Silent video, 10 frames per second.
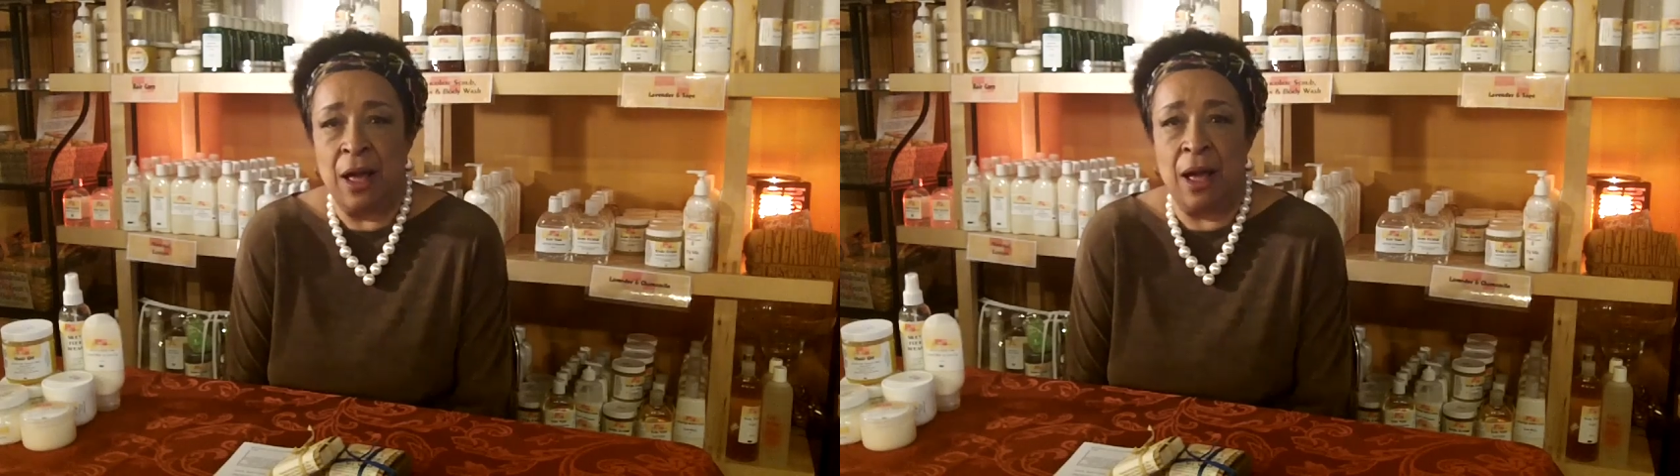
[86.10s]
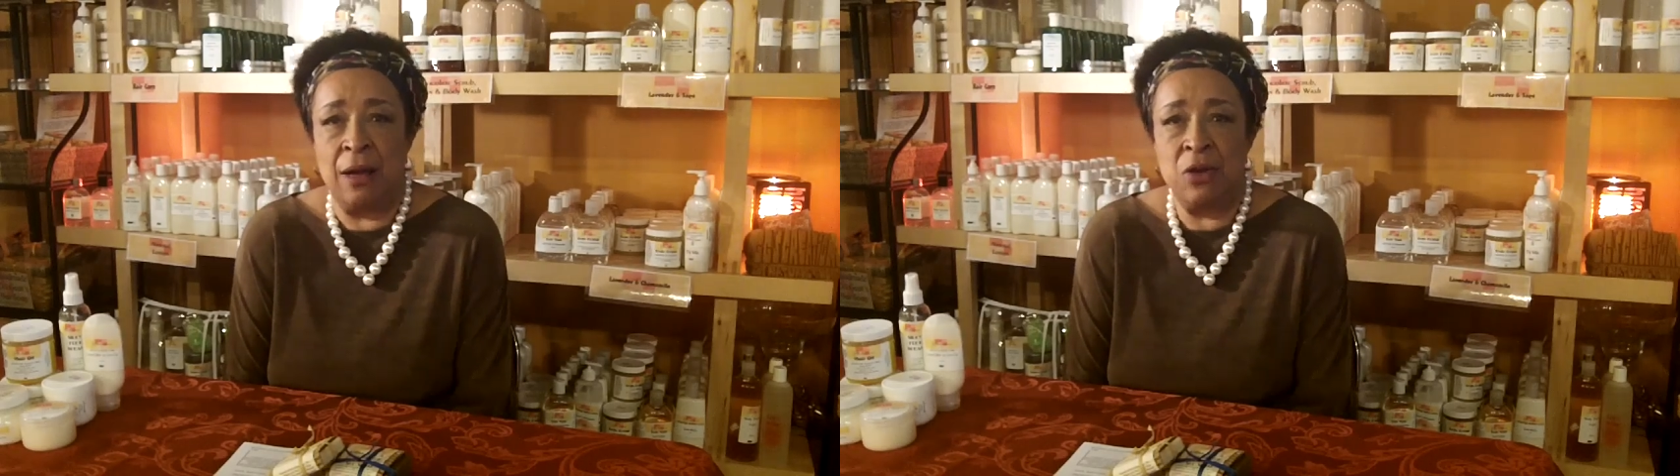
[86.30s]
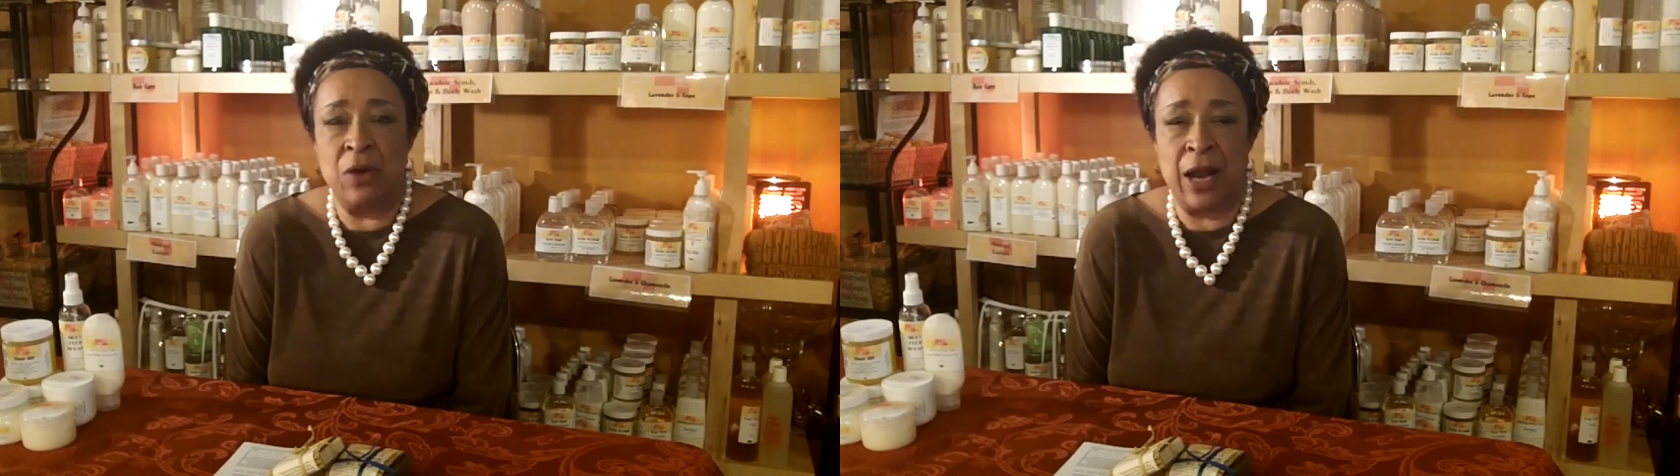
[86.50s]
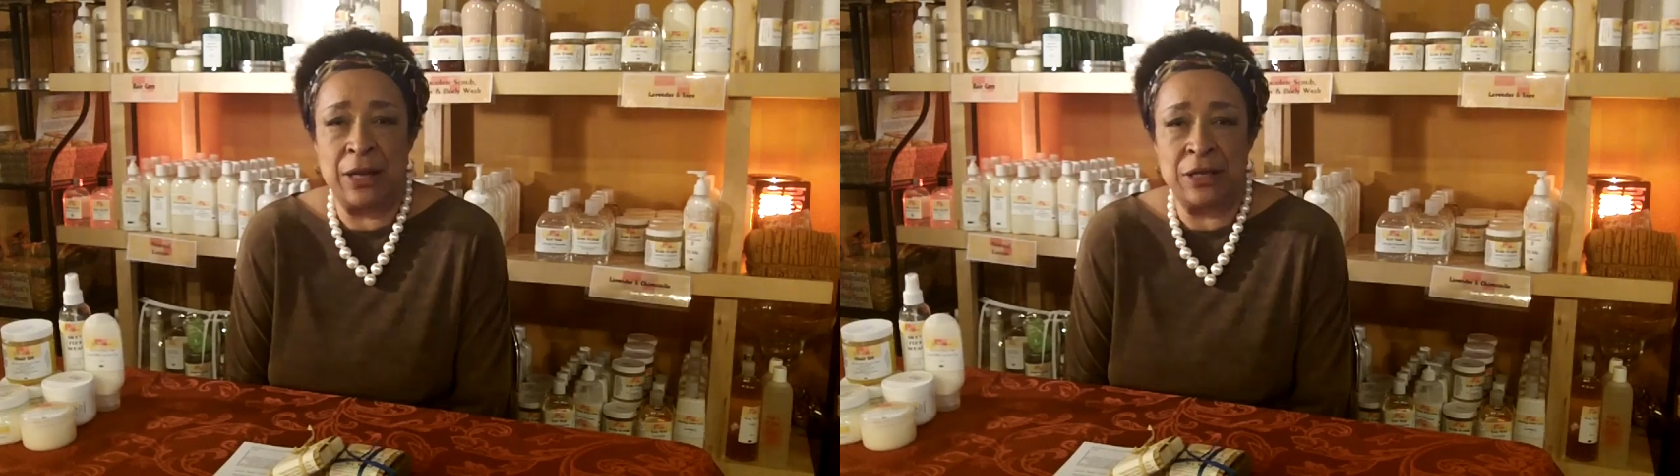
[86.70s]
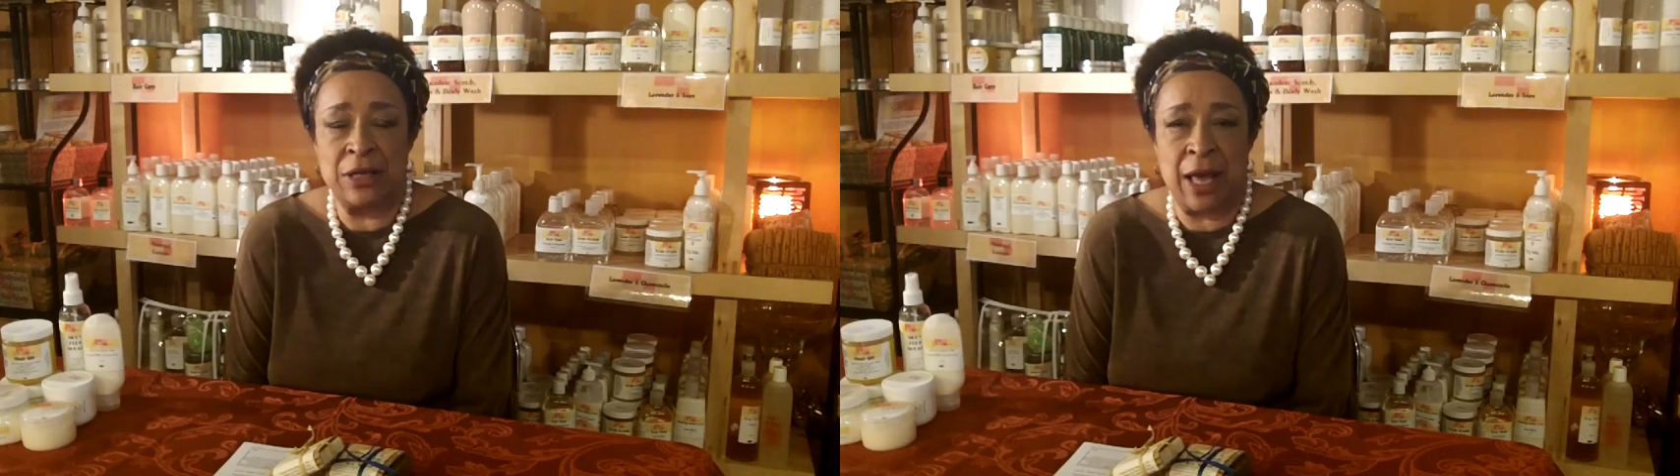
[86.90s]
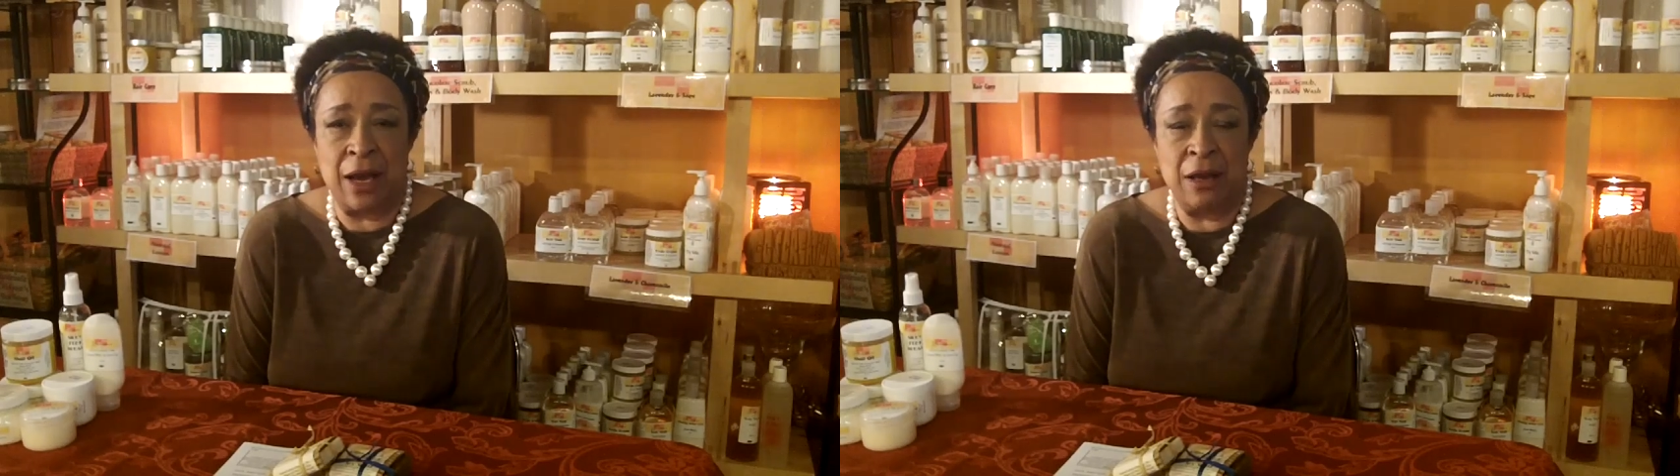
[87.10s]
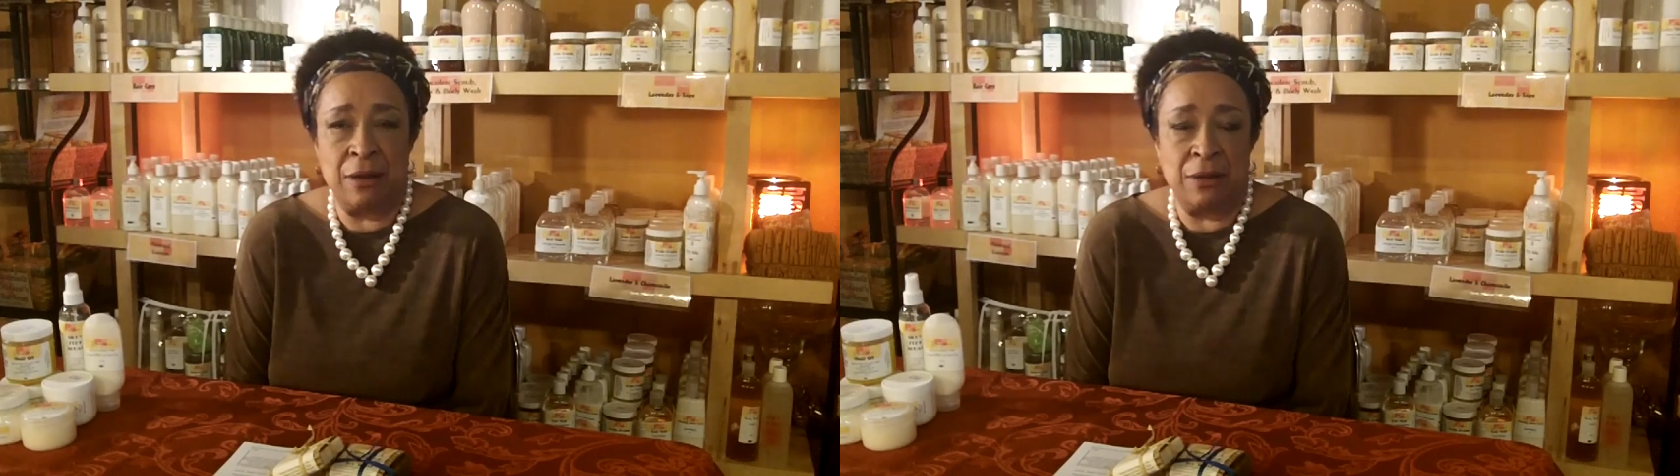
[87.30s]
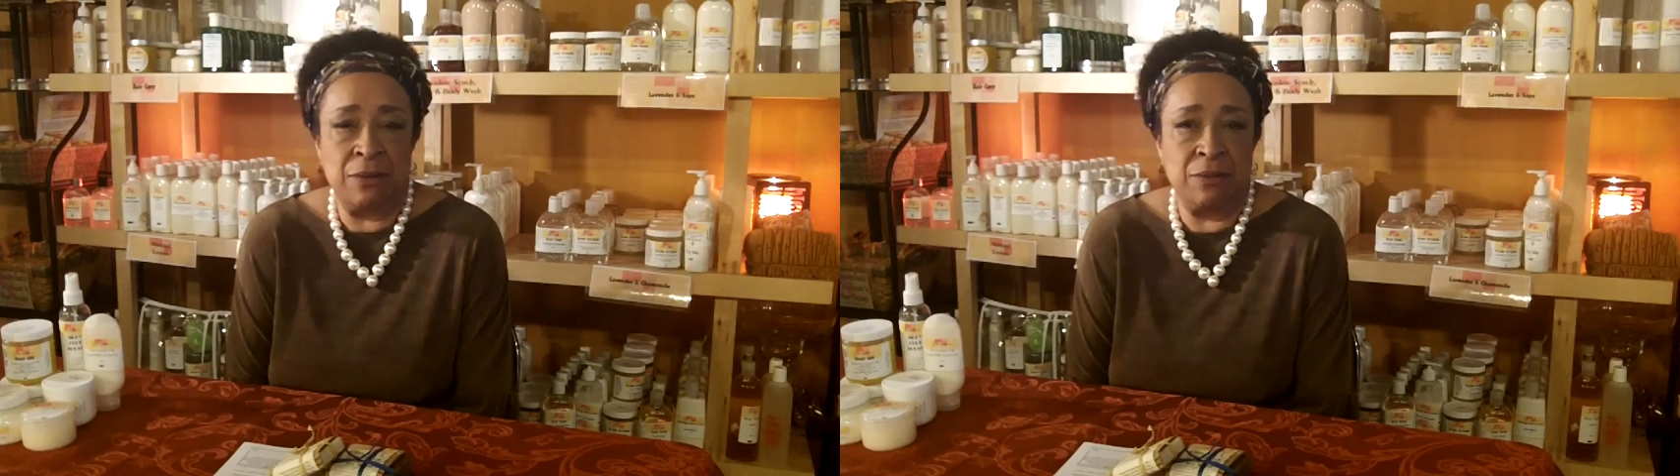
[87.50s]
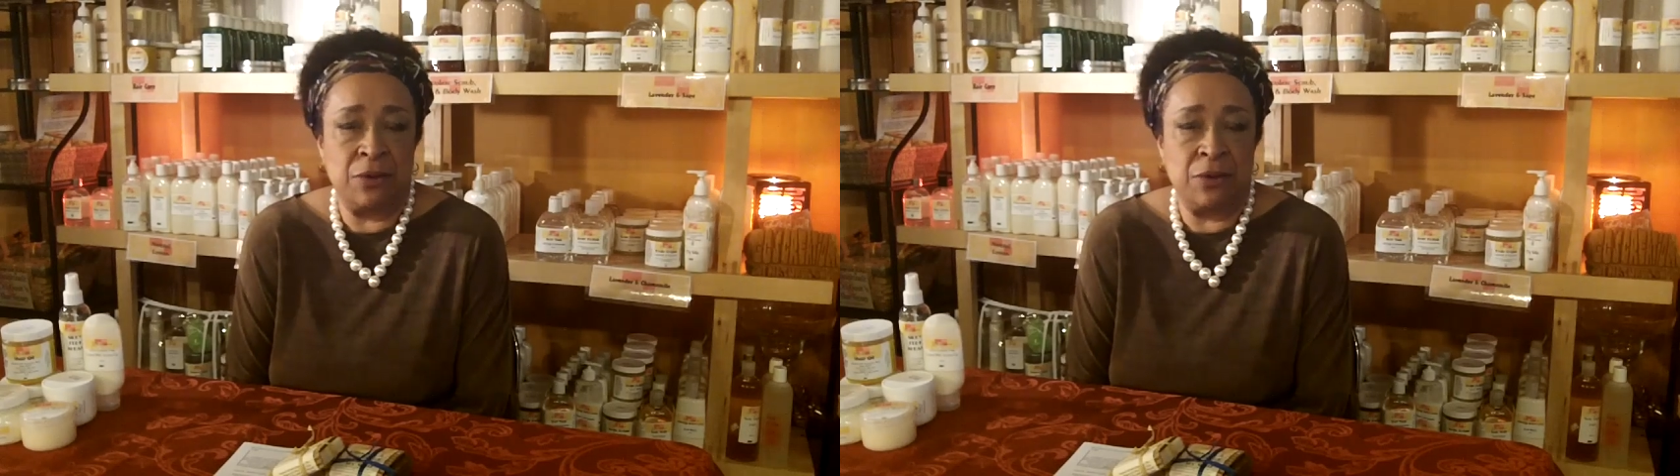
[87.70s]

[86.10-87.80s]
You get out of the